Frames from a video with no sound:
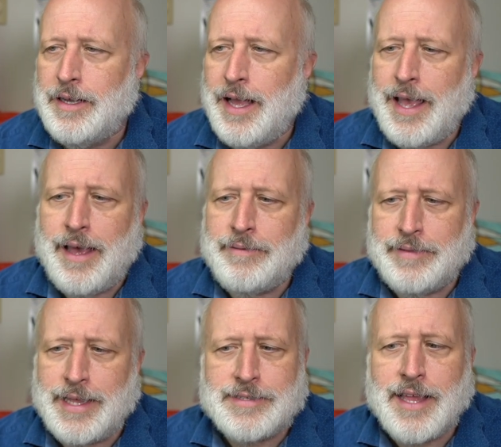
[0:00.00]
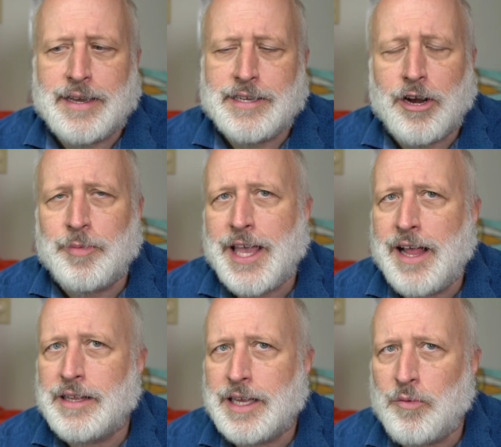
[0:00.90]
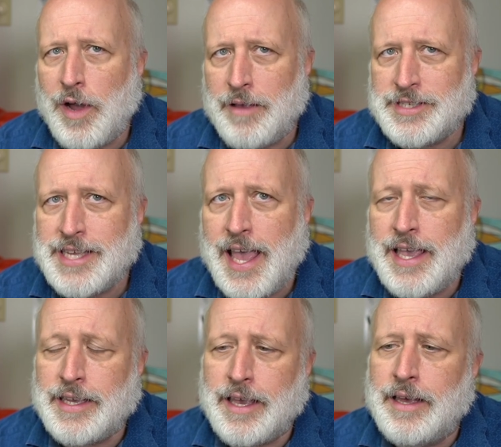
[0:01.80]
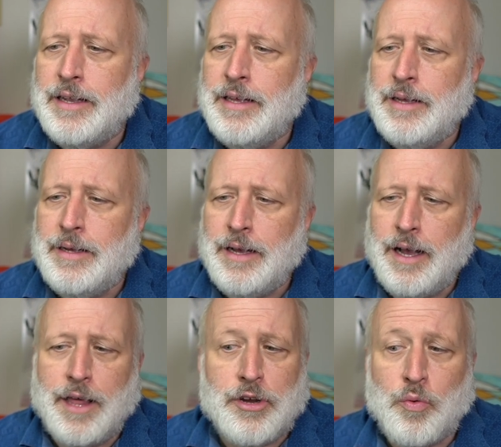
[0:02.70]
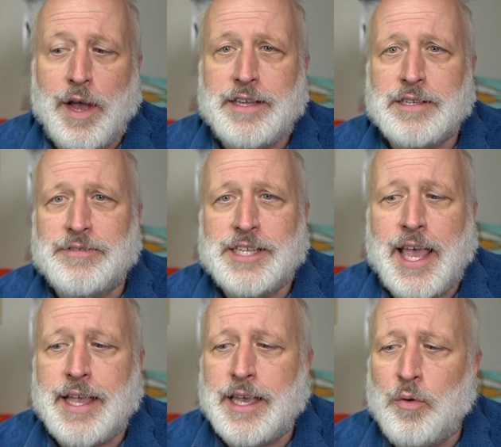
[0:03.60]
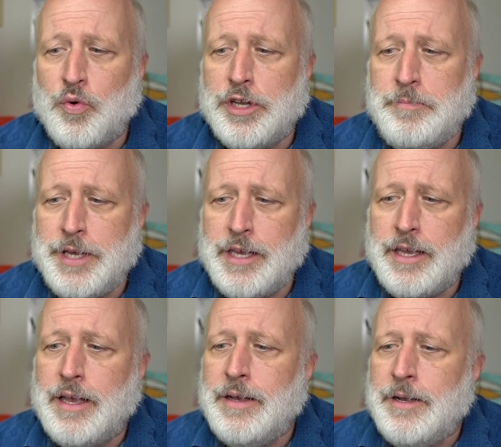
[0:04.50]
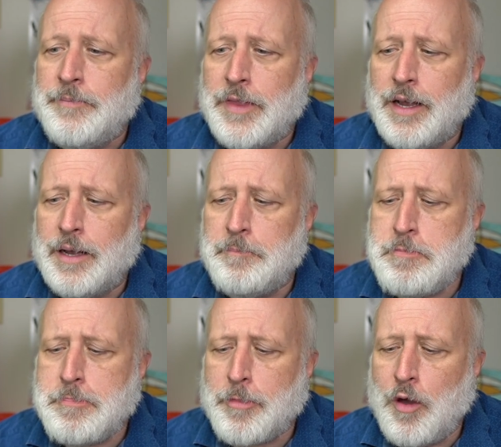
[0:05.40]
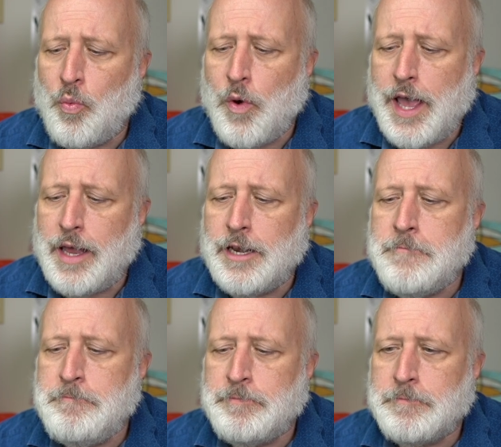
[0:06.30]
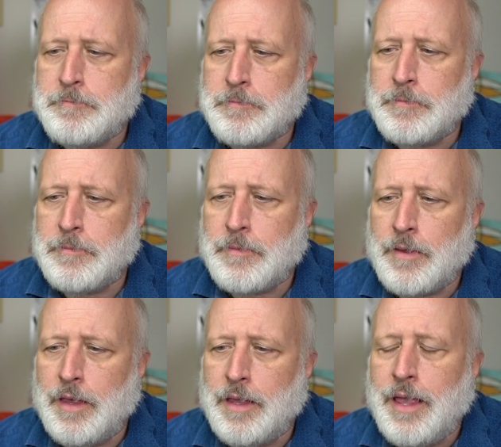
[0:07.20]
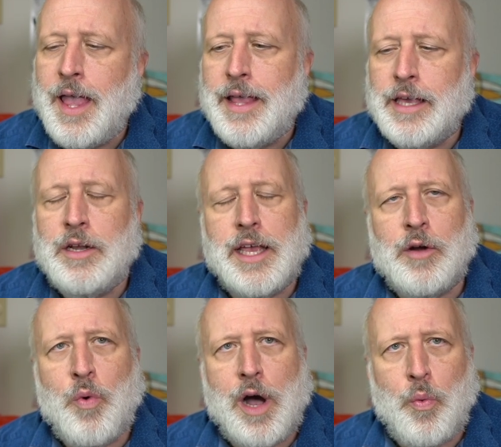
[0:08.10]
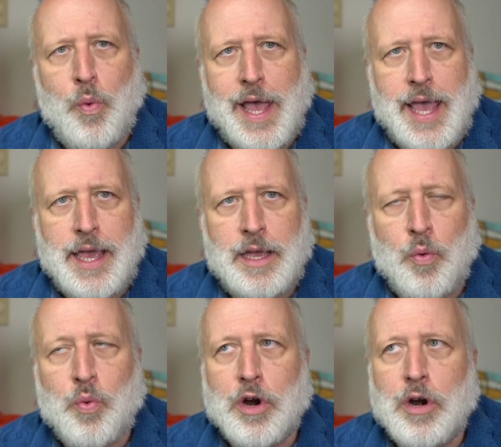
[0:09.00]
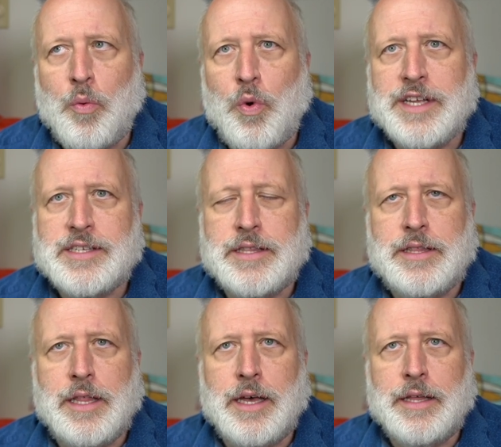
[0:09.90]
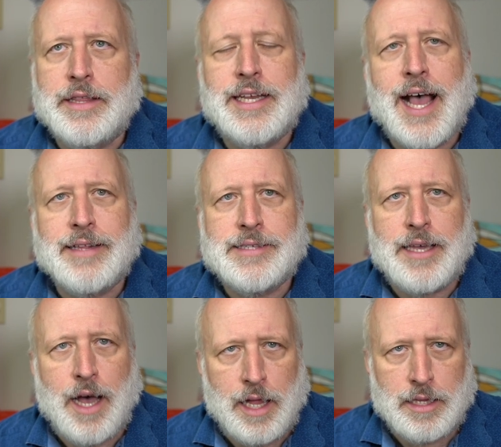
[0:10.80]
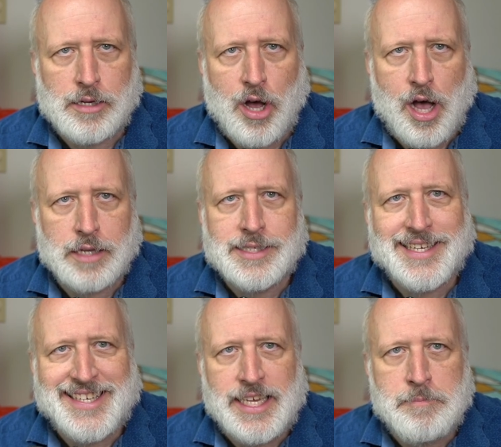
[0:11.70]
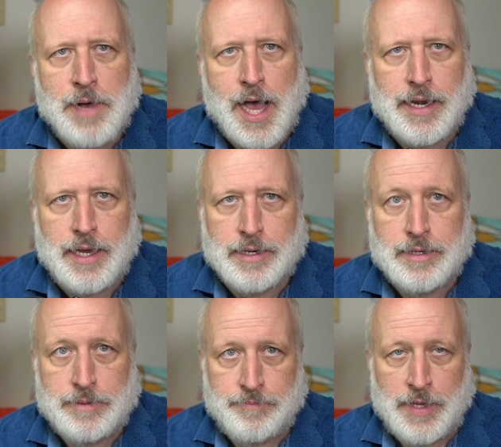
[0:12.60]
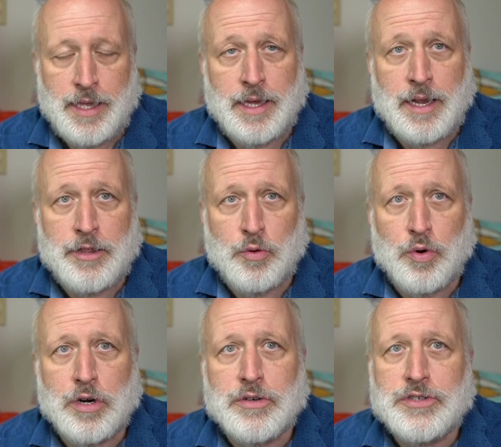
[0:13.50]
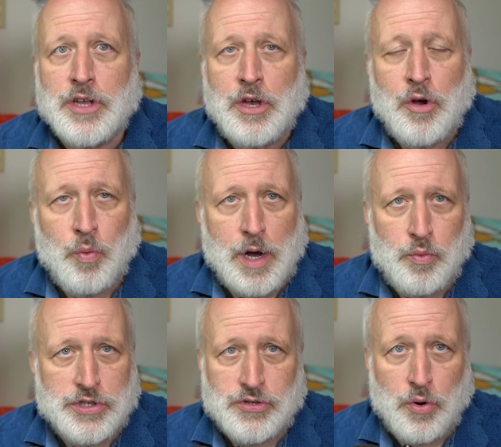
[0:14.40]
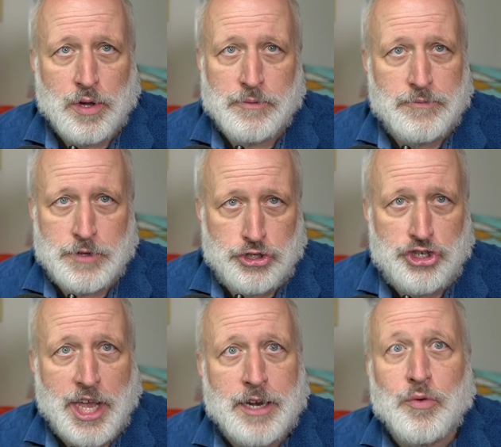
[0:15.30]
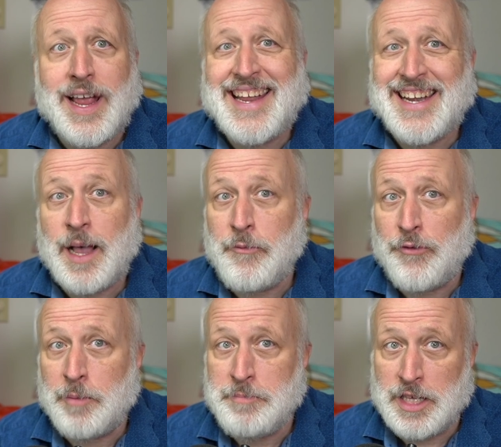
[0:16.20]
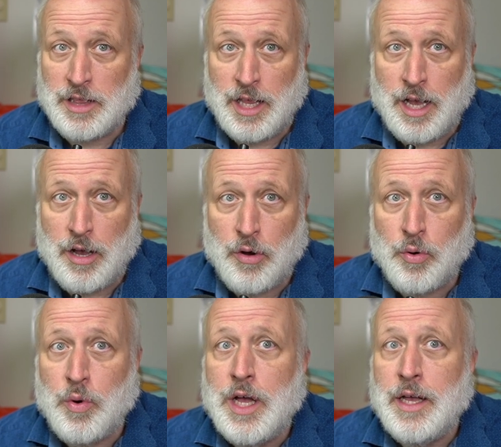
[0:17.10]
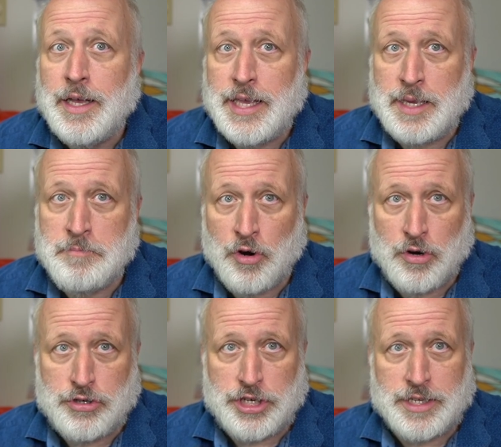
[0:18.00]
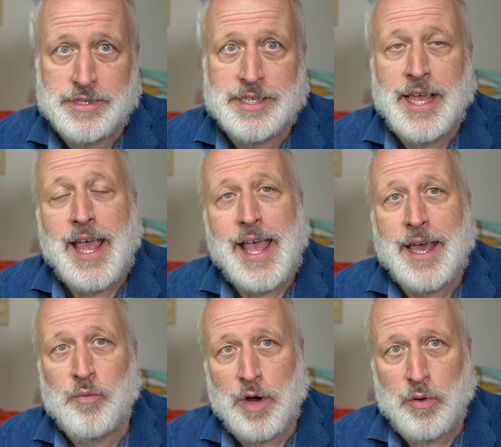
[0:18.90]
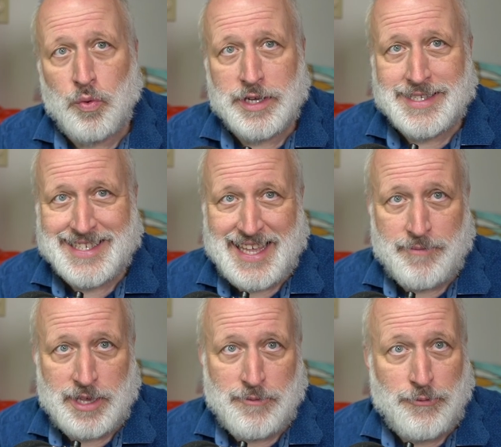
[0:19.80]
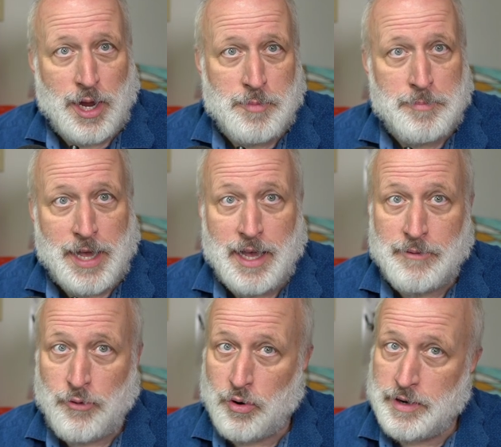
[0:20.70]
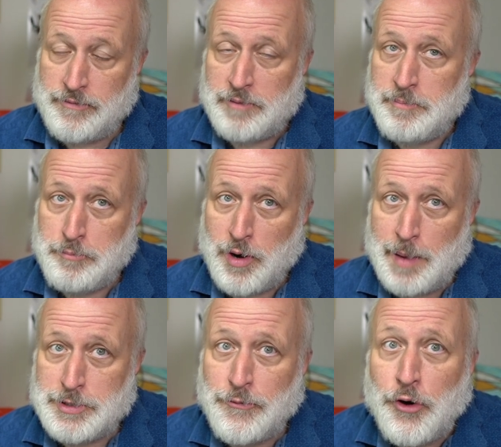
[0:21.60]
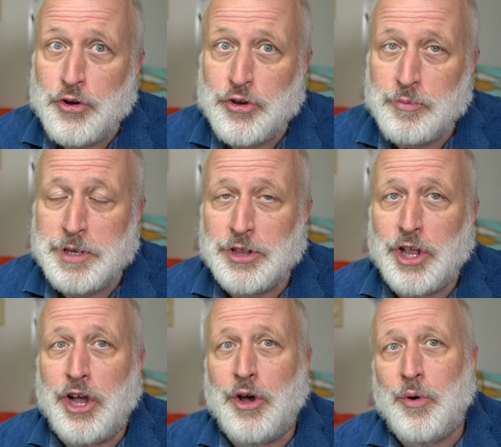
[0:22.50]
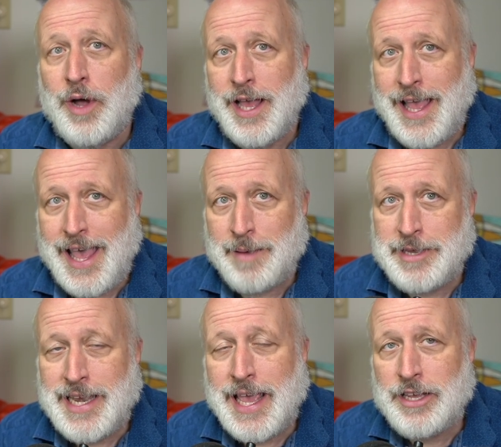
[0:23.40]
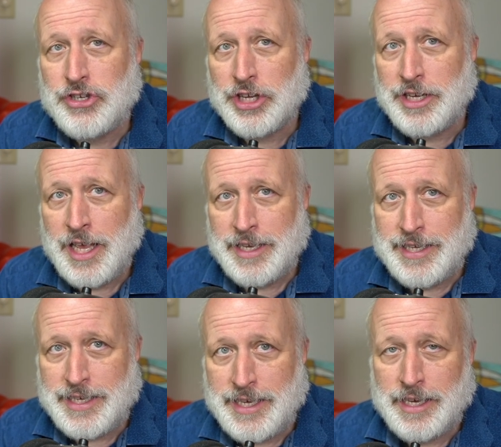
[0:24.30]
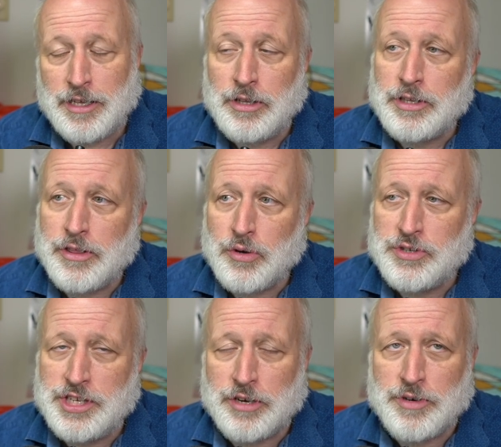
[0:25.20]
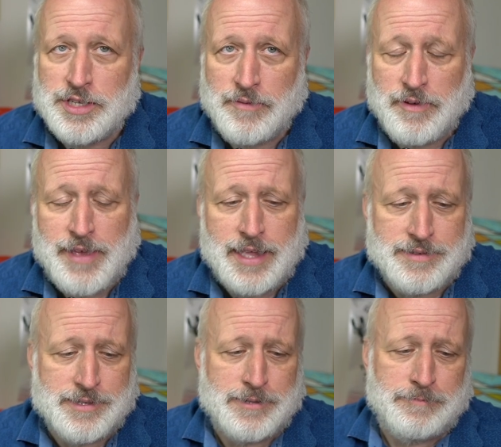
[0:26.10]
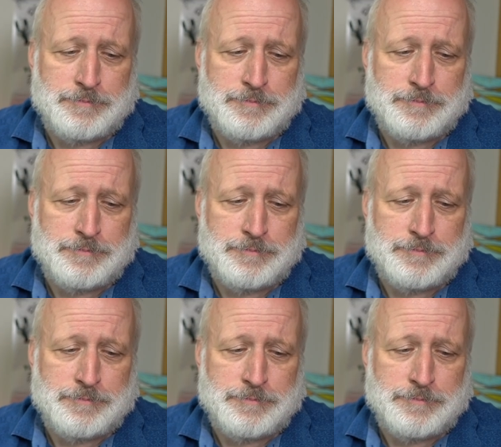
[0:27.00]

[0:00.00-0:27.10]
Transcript: And that's not a terribly elegant way of saying it. Other ways of saying it would be, um, when, in, in what way were, was the, the Nazi Holocaust demonic? In other words, what was sort of generated up from below, emergence, and what was given from above, or even perhaps further below, emanation, to yield those series of events.